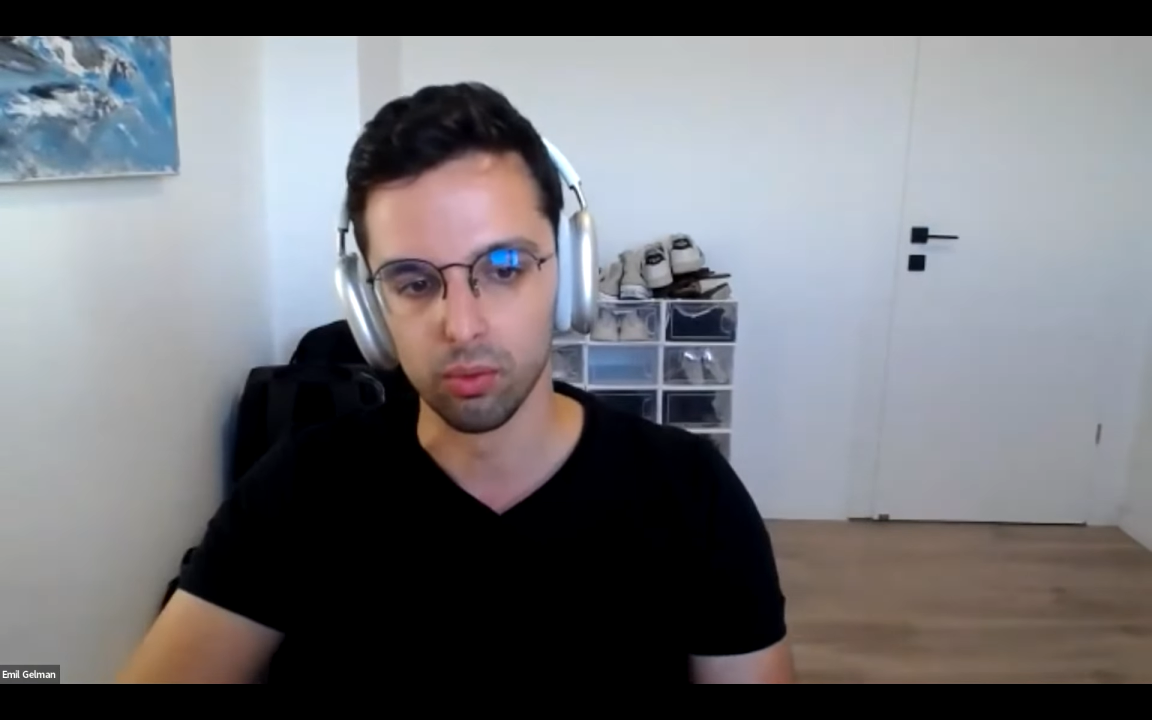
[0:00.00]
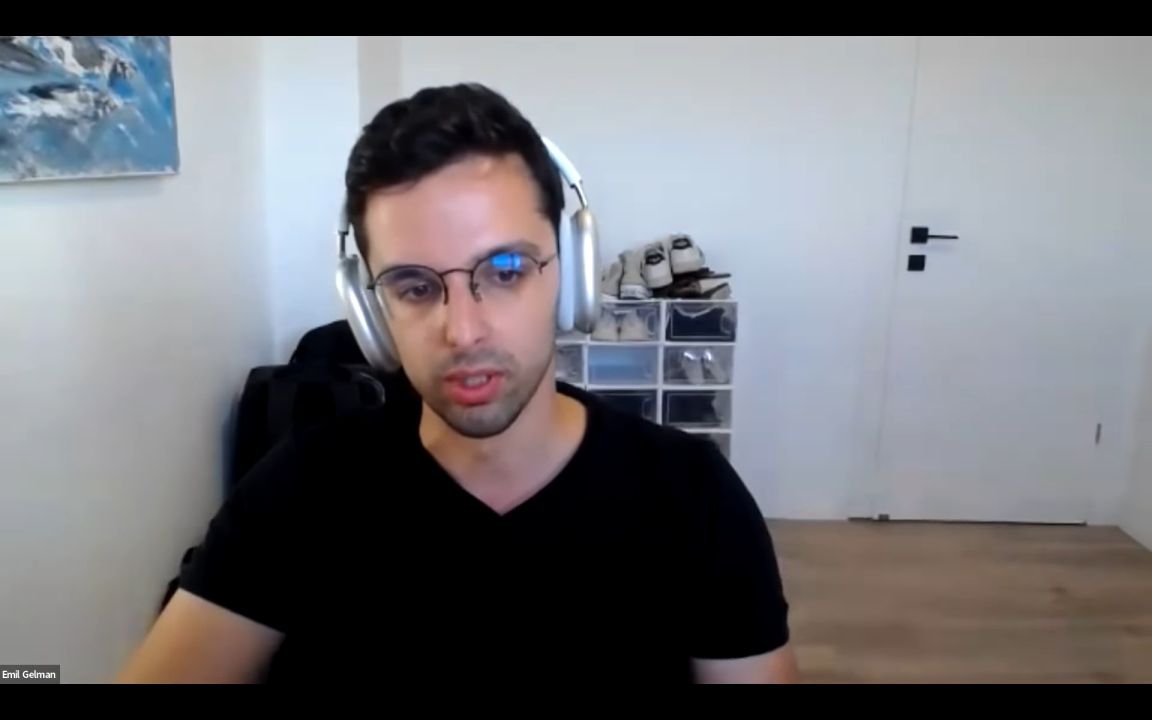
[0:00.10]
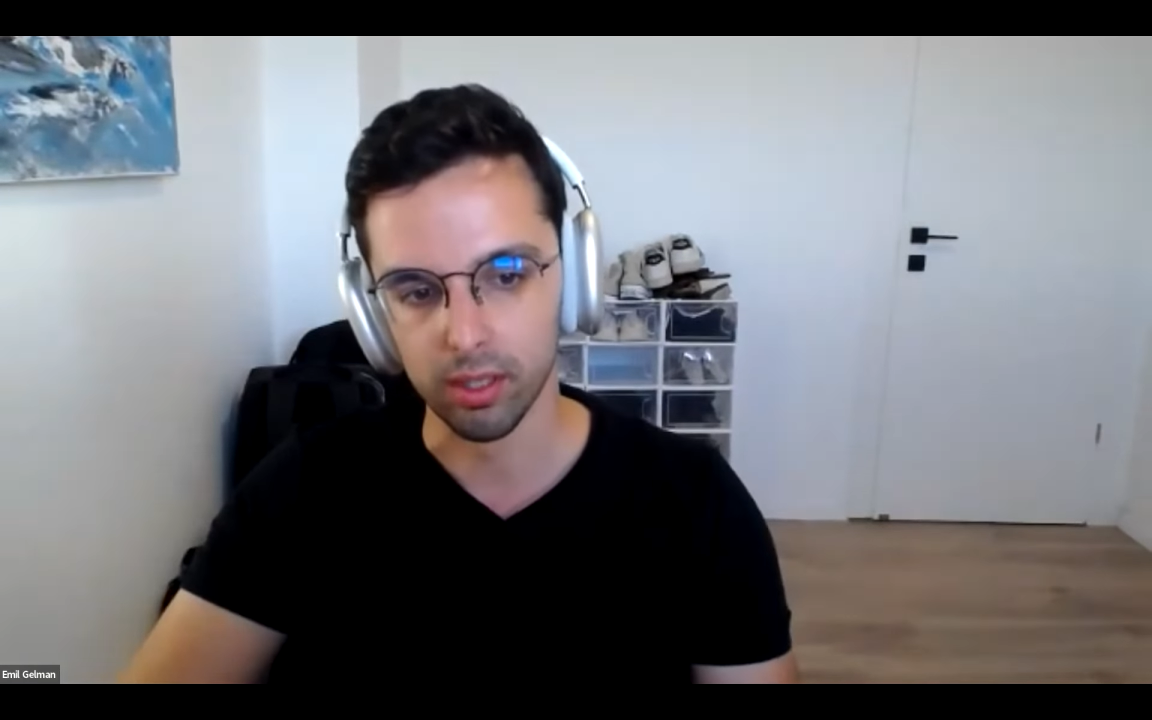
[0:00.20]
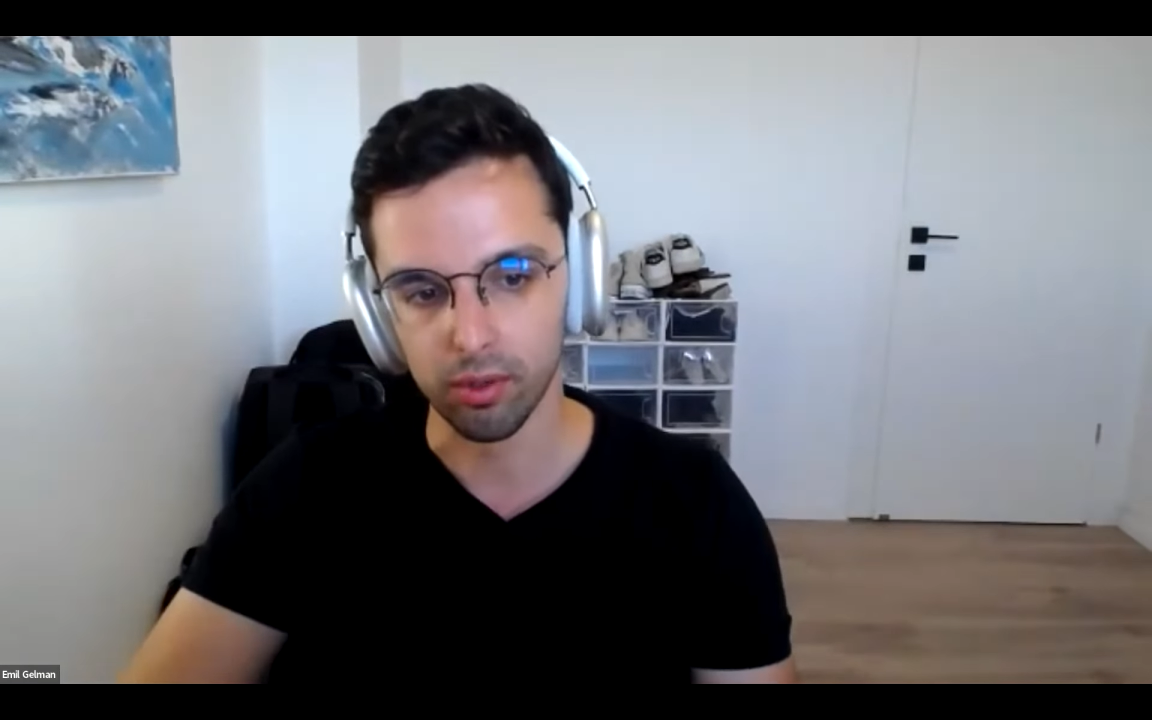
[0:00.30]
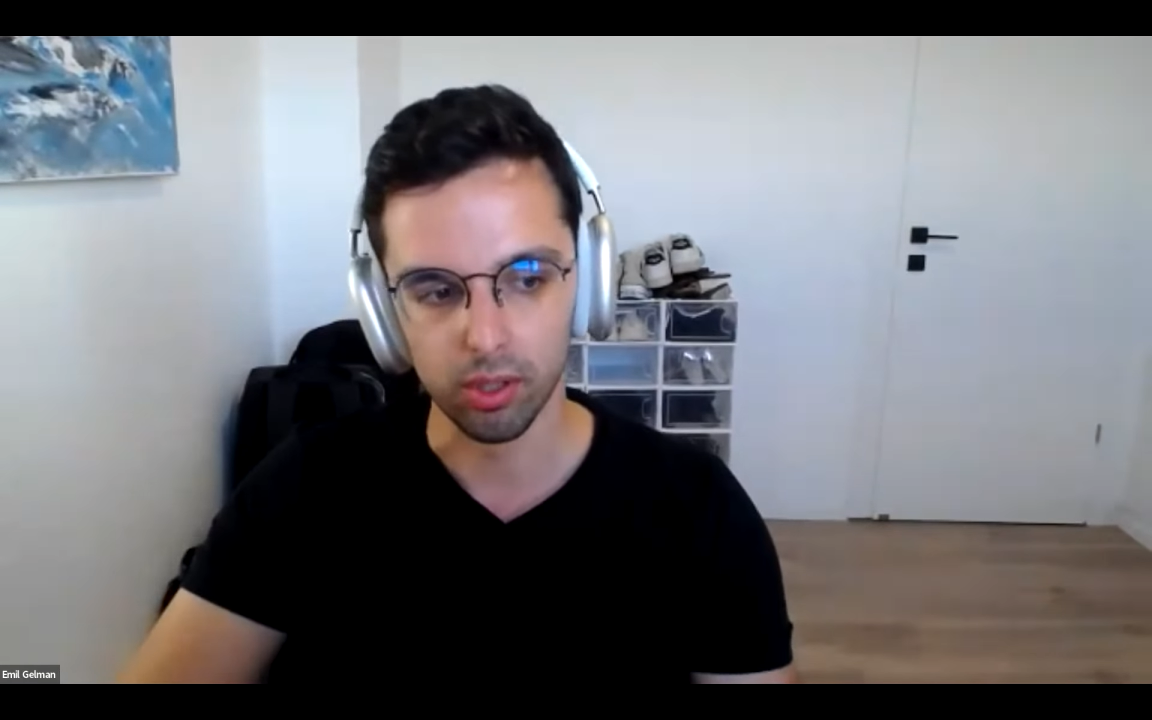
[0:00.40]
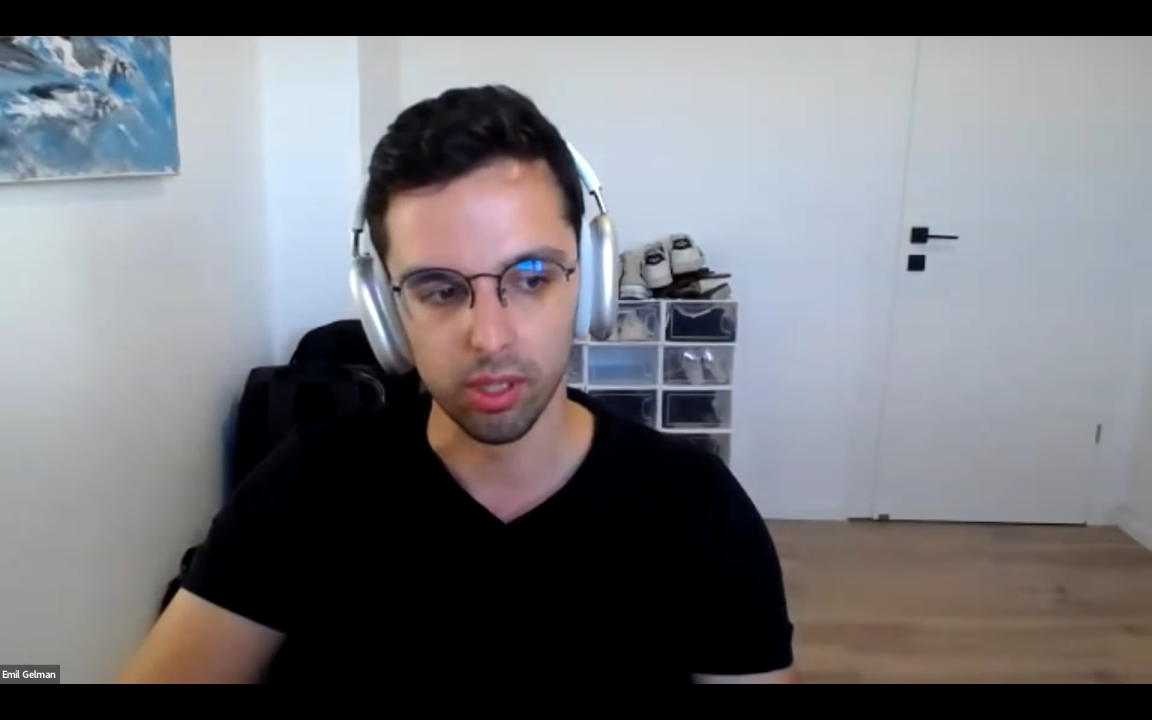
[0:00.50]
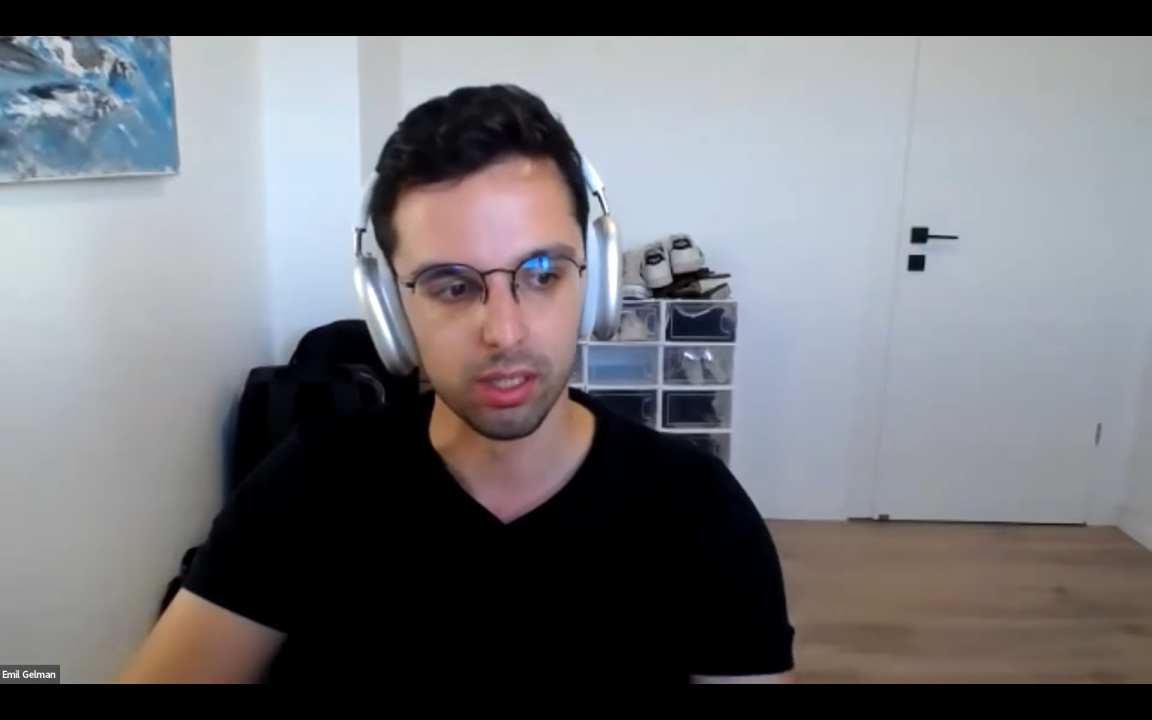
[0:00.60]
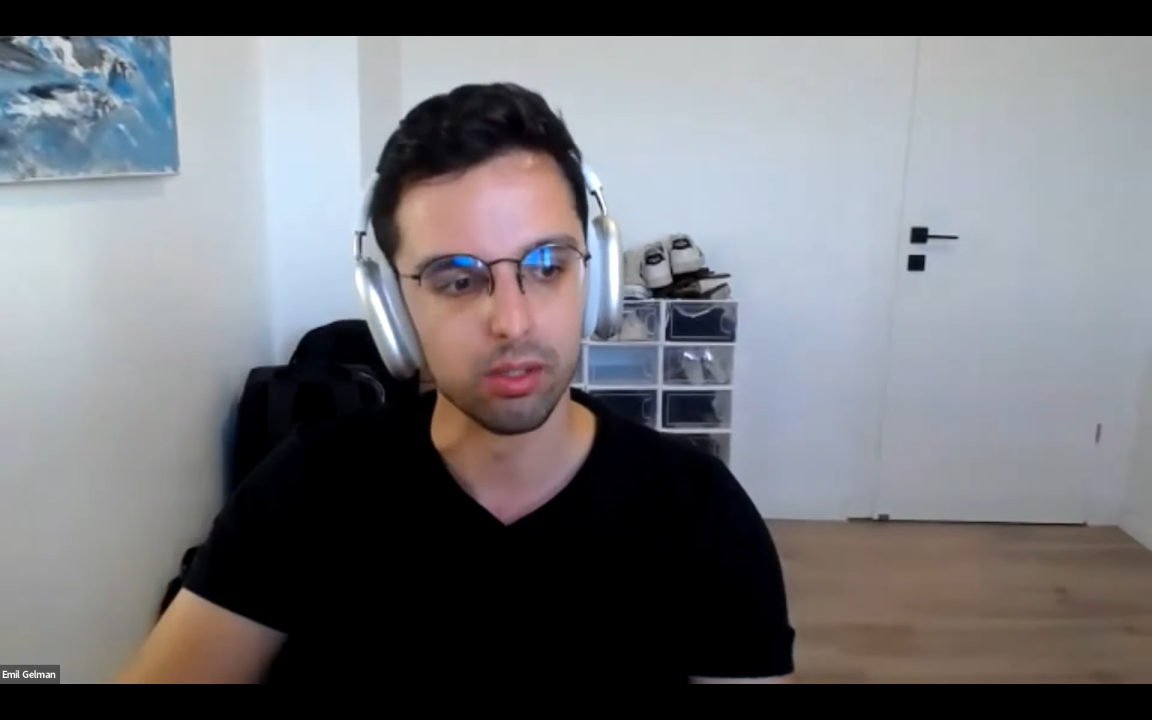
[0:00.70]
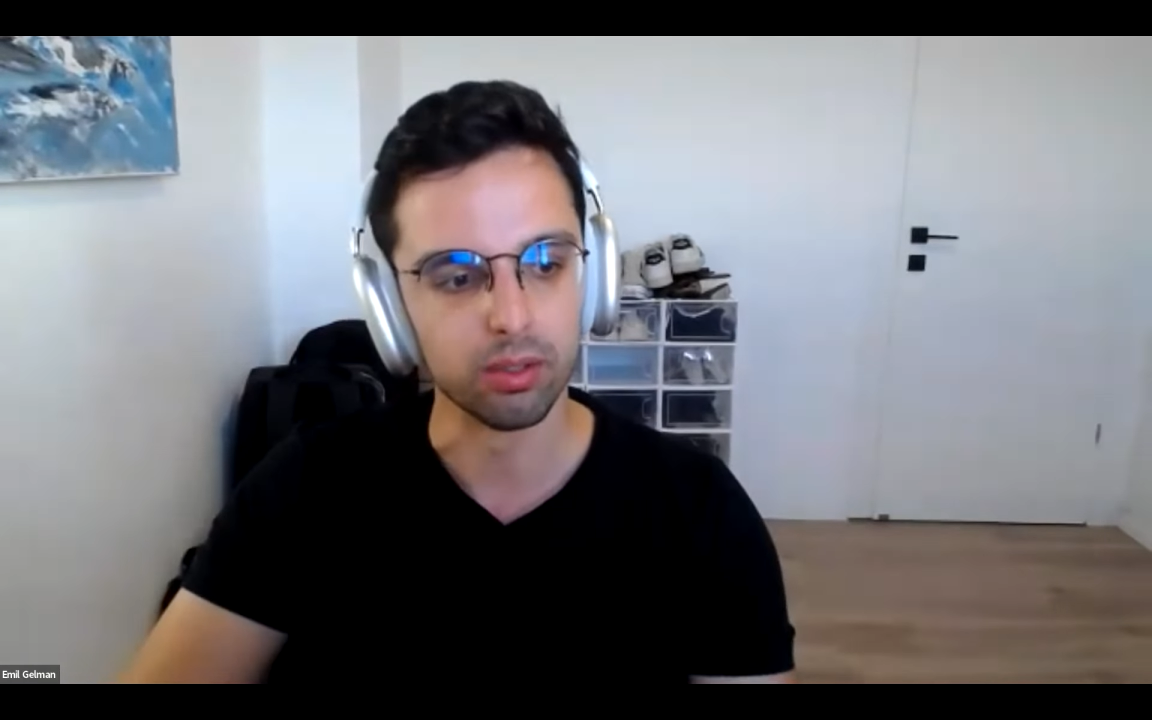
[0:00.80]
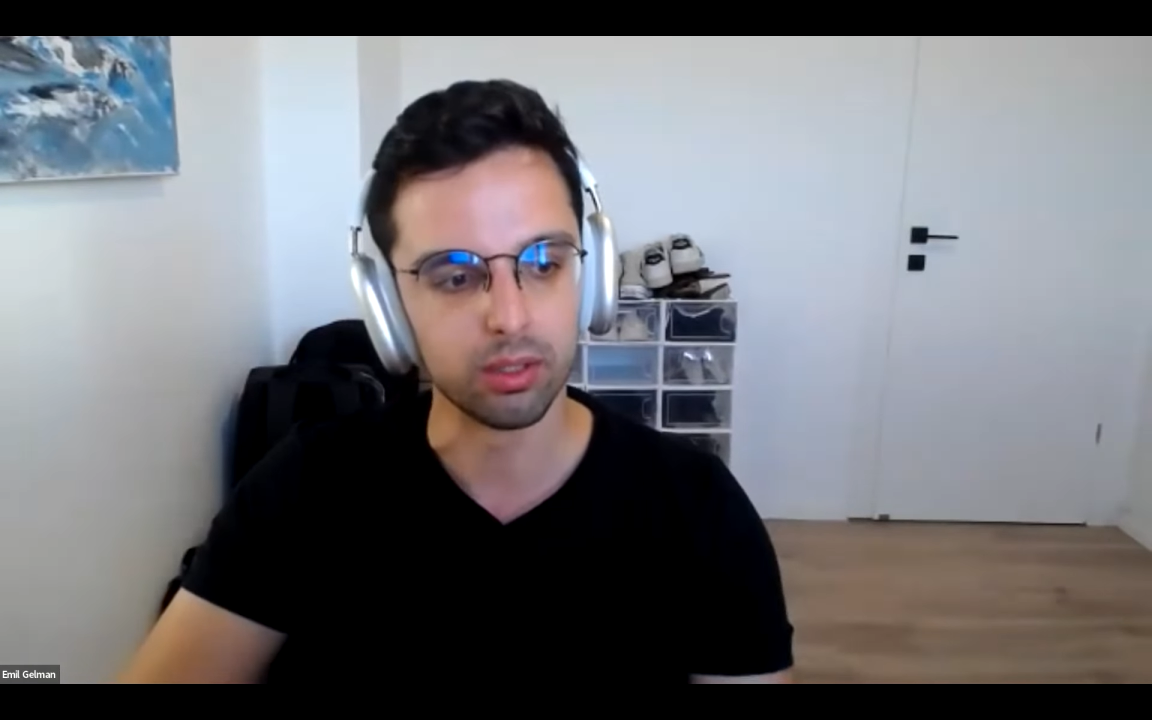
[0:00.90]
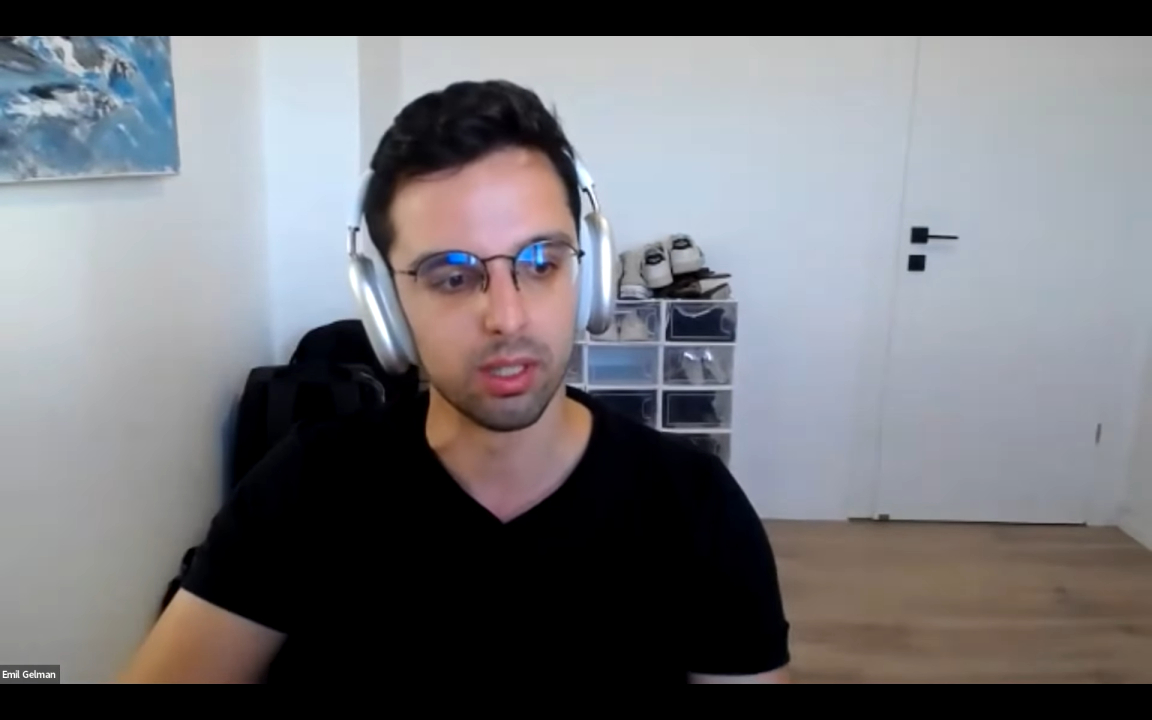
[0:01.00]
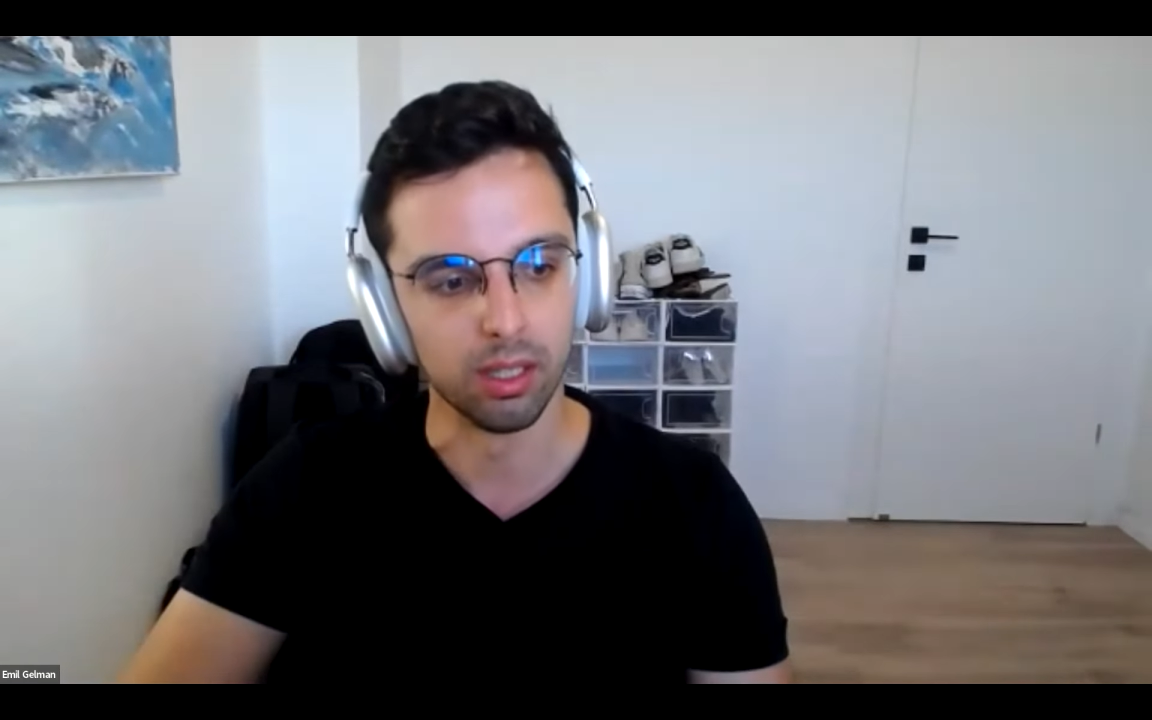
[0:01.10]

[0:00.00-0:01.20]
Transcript: whenever I use